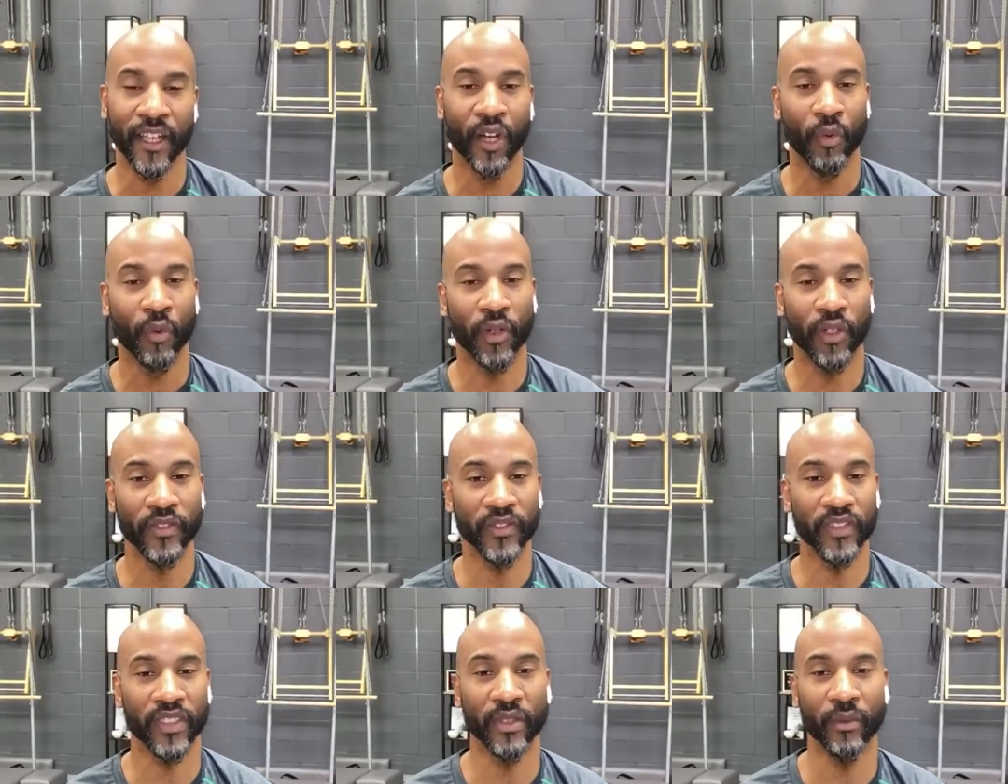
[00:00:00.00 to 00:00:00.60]
What
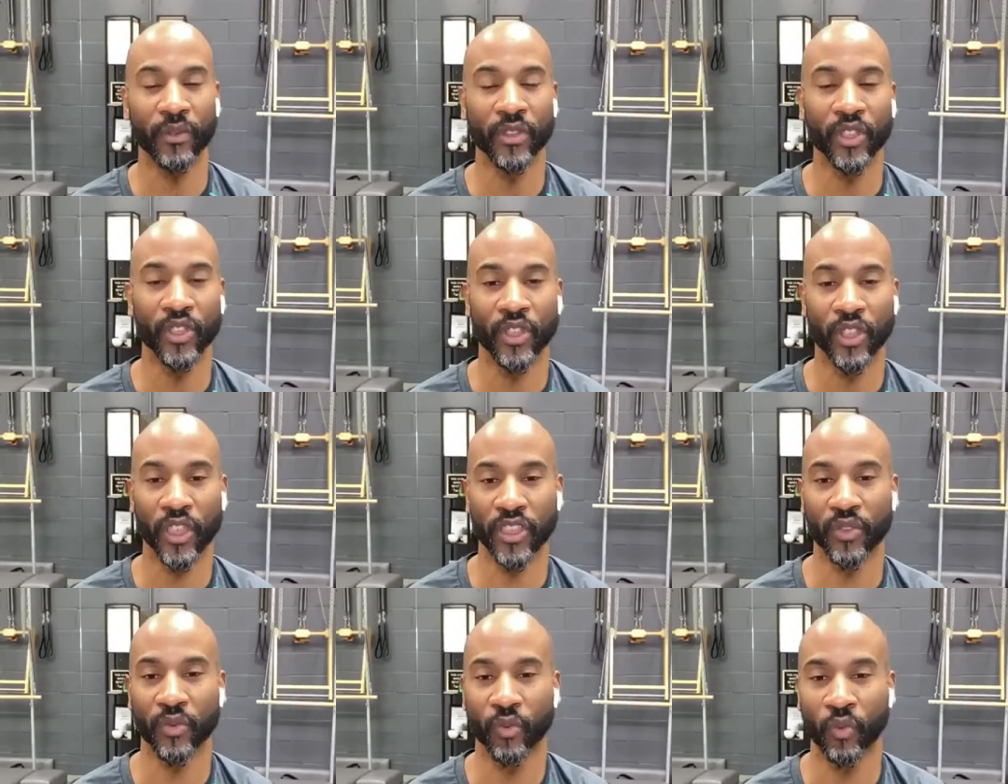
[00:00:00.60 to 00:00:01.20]
if someone
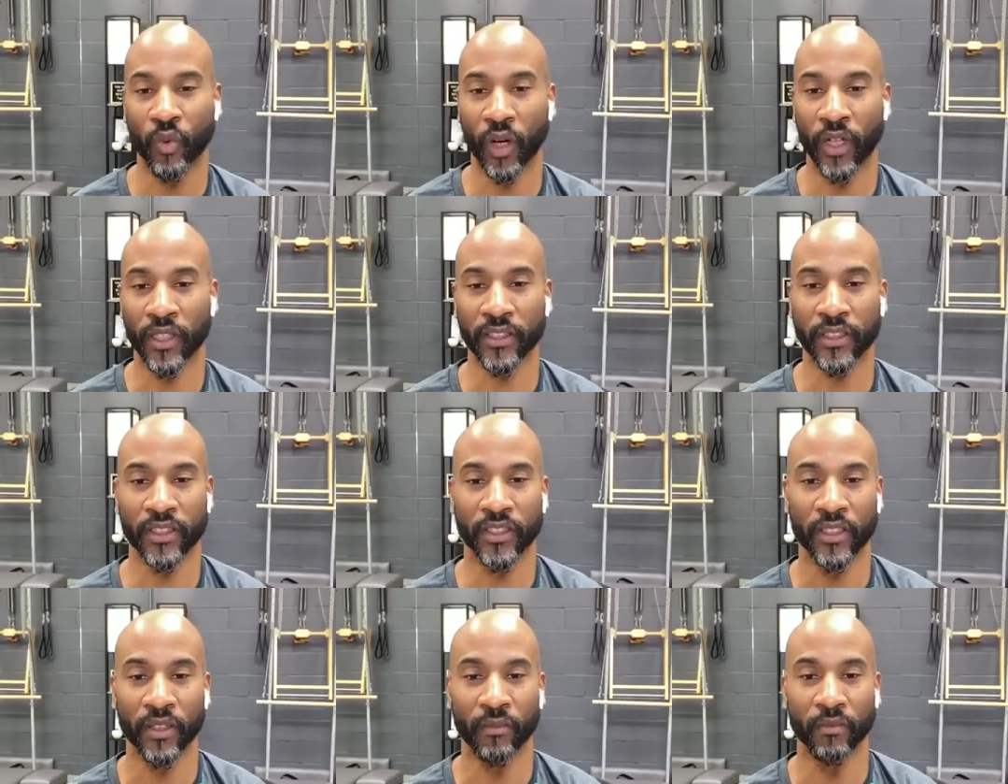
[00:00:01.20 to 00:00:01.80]
just
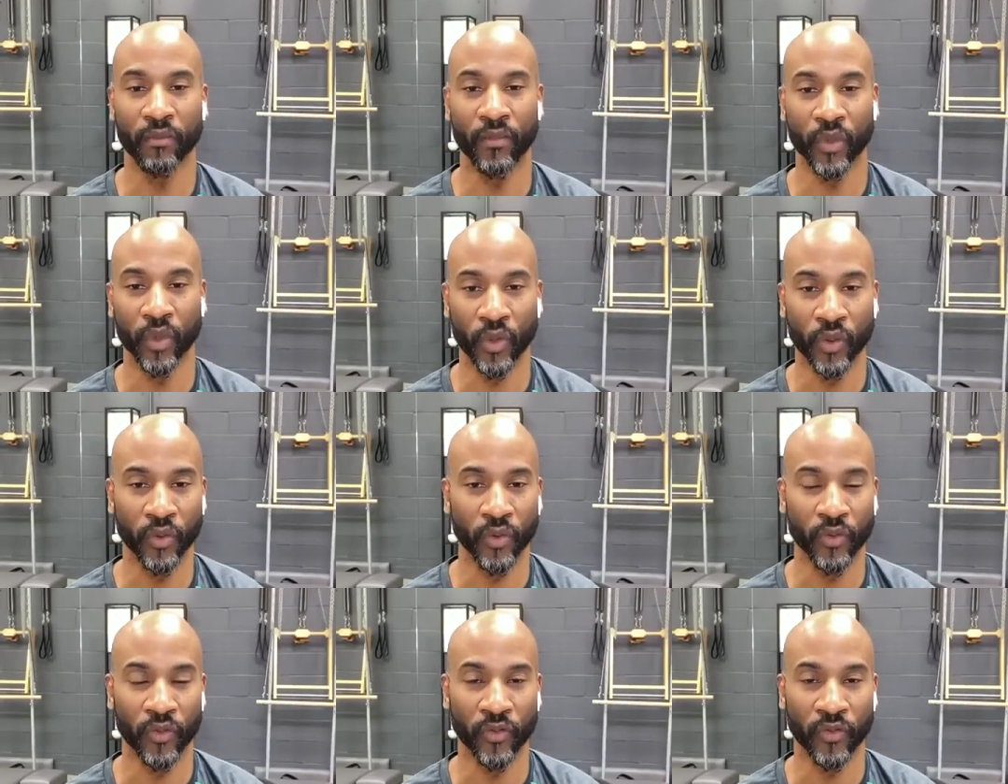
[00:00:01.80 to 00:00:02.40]
wants to
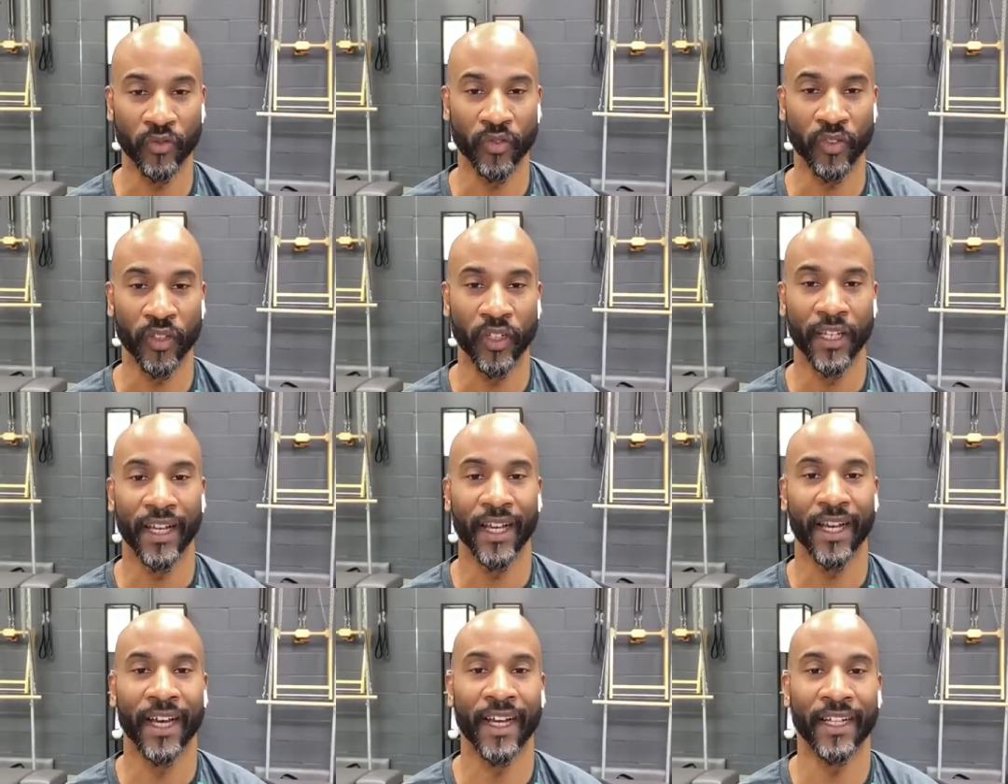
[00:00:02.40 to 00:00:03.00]
move
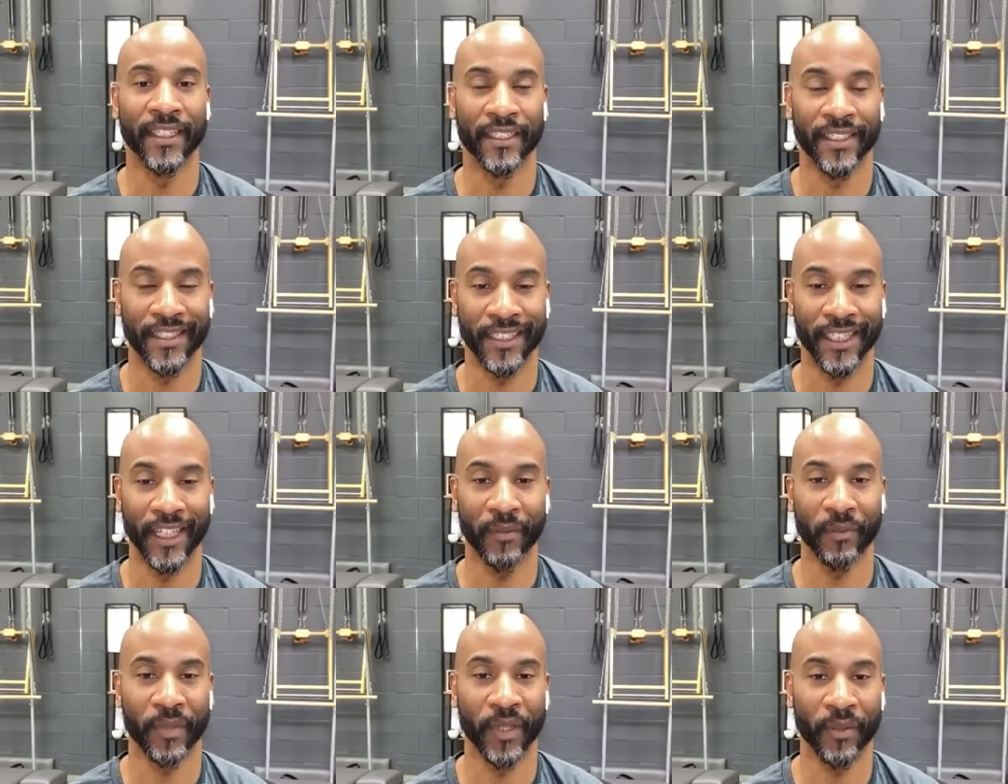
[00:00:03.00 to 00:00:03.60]
and to
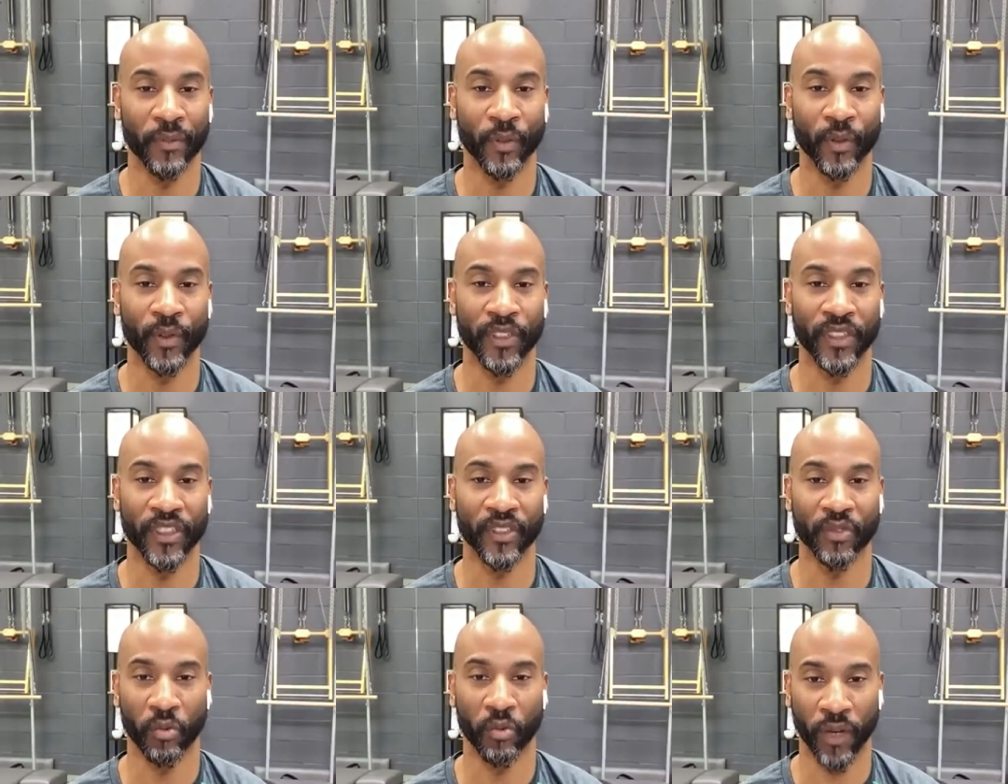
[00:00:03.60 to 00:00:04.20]
get people
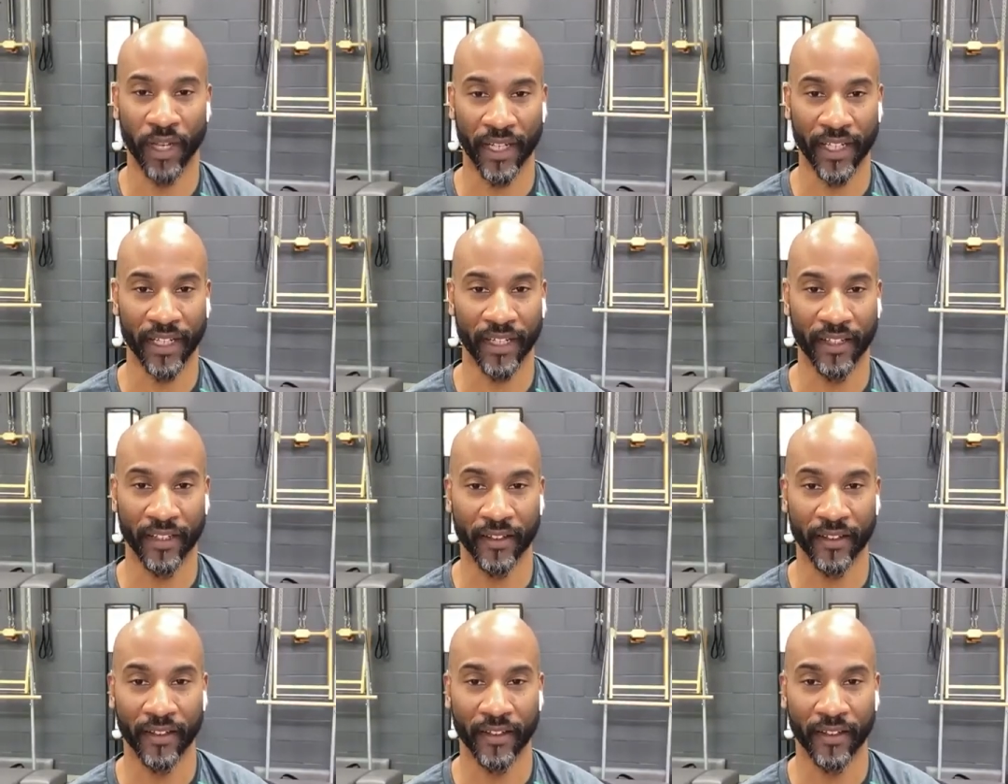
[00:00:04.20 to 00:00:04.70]
sweating?